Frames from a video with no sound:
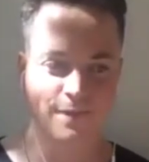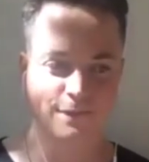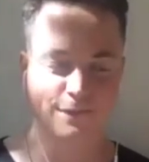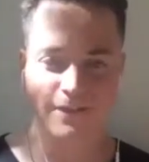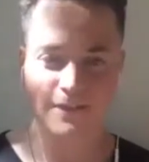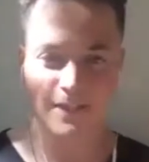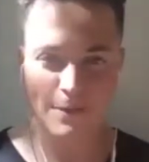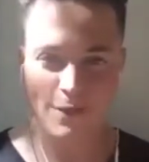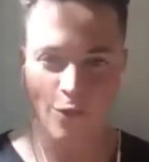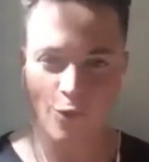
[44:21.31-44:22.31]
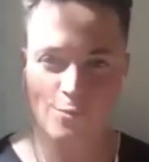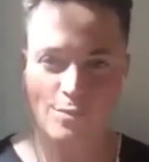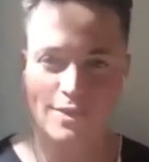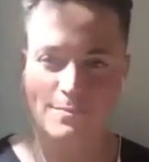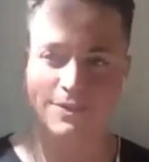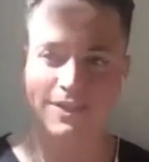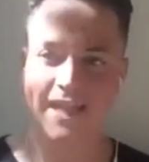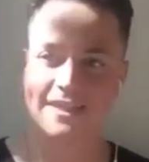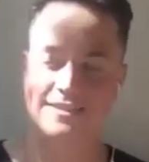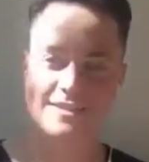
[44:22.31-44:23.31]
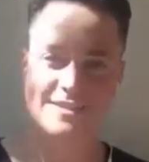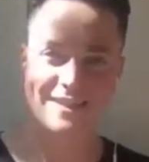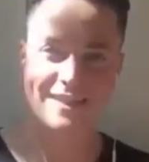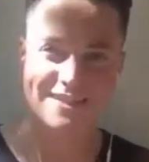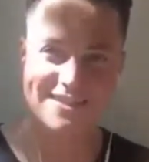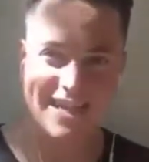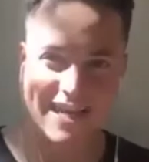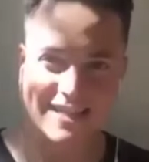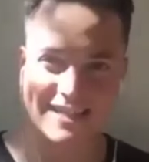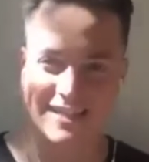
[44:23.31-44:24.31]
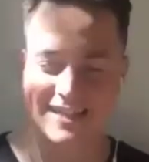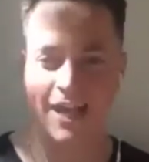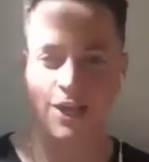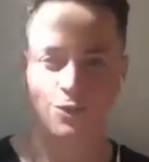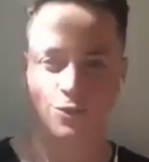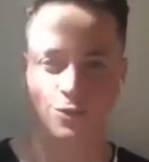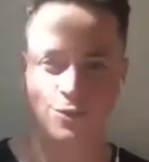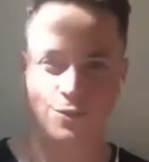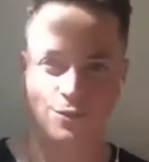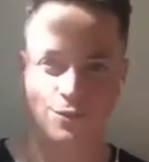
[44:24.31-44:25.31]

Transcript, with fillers: filling my home with plants and like taking care